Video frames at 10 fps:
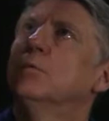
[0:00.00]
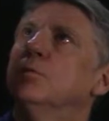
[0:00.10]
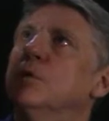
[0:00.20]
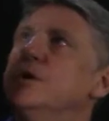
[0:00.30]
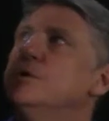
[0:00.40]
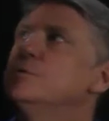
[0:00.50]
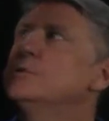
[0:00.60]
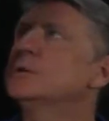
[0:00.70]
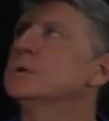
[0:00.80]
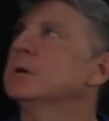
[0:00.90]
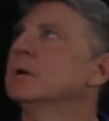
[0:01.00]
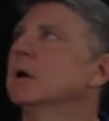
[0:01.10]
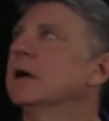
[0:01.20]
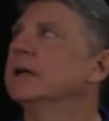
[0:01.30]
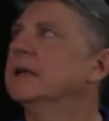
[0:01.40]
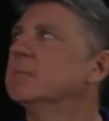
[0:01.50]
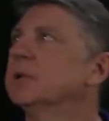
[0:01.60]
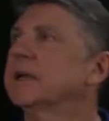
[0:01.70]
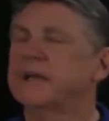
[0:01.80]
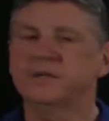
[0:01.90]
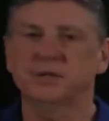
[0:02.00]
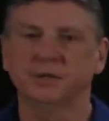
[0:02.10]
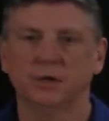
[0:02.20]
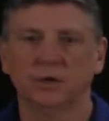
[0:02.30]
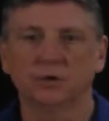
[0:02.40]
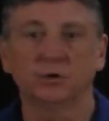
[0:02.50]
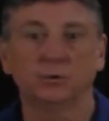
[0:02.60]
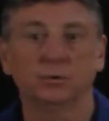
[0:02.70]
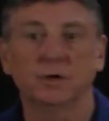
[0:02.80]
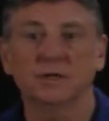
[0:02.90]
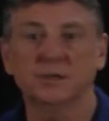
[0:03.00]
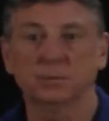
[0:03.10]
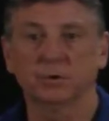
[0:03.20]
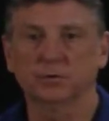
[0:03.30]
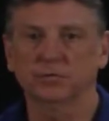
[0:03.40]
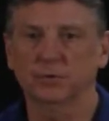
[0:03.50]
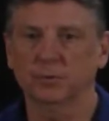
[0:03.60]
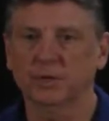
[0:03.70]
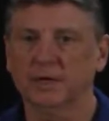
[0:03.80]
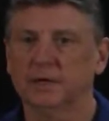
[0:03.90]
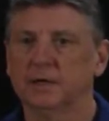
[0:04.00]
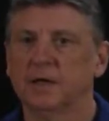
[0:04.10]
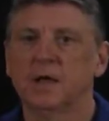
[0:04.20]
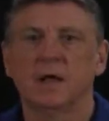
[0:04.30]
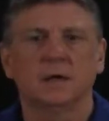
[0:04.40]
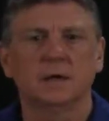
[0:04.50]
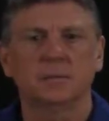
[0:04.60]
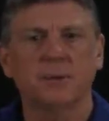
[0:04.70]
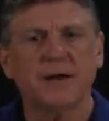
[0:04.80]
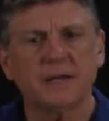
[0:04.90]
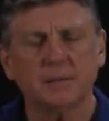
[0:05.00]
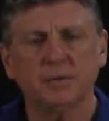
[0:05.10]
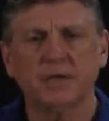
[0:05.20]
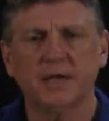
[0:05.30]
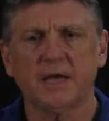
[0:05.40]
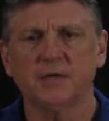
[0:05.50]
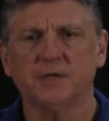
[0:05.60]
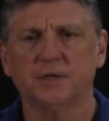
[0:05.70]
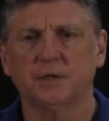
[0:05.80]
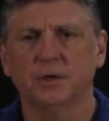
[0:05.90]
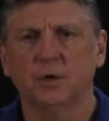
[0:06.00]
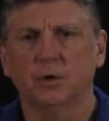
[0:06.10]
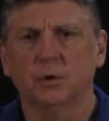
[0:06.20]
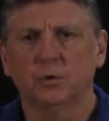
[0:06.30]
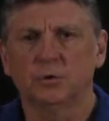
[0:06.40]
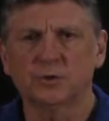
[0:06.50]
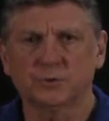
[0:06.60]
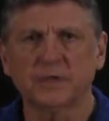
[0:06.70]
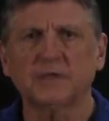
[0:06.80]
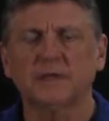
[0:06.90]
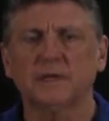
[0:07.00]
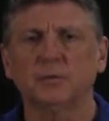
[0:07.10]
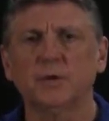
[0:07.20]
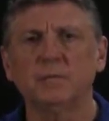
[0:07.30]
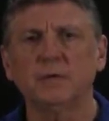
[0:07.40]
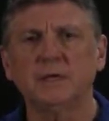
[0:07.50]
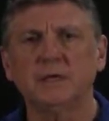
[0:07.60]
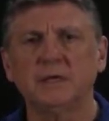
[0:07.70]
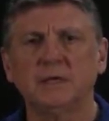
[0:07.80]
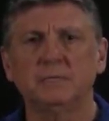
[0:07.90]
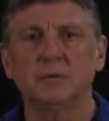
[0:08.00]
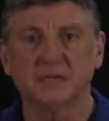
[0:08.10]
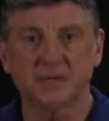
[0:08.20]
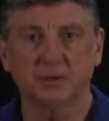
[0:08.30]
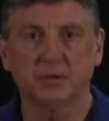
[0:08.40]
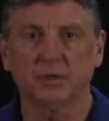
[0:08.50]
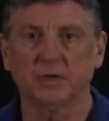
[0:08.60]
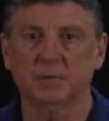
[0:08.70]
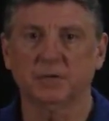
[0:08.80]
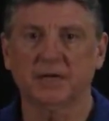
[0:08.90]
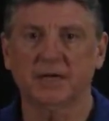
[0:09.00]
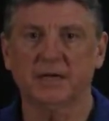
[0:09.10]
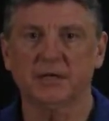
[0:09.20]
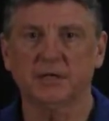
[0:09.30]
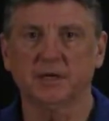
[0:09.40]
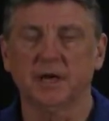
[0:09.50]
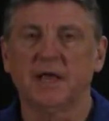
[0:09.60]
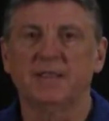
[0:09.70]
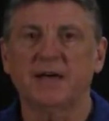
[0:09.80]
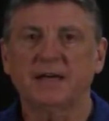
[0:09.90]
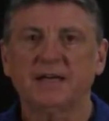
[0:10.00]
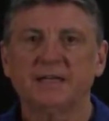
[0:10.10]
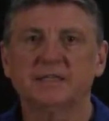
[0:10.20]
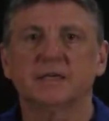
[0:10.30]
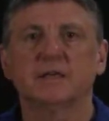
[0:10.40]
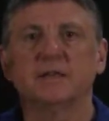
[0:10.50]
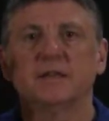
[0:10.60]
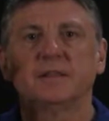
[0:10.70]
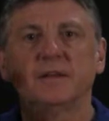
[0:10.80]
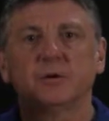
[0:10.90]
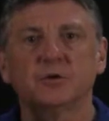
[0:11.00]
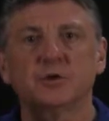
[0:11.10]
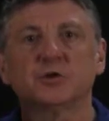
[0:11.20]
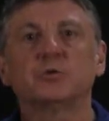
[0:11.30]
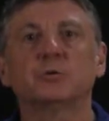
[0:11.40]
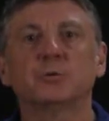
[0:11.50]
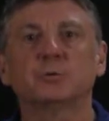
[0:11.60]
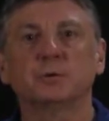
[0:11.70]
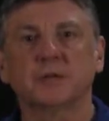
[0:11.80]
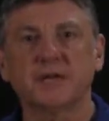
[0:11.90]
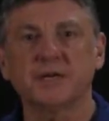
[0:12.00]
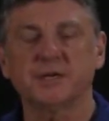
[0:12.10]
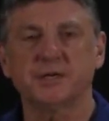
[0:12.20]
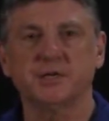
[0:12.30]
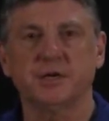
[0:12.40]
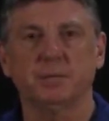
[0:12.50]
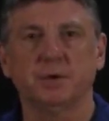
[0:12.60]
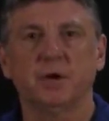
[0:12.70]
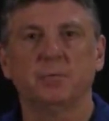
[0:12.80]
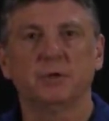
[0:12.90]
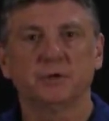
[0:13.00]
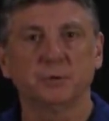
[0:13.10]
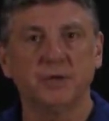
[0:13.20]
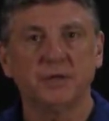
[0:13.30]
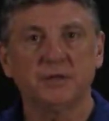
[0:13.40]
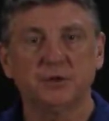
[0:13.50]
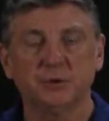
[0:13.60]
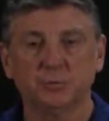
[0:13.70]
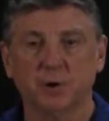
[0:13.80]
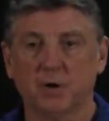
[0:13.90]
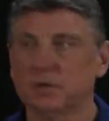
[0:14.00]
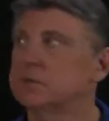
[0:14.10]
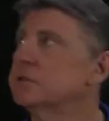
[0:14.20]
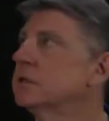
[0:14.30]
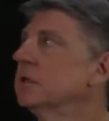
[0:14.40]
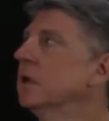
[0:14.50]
reduce an implication to a simpler formula. By implication, strictly we mean material implication. That is, that there is a truth relationship between the two parts.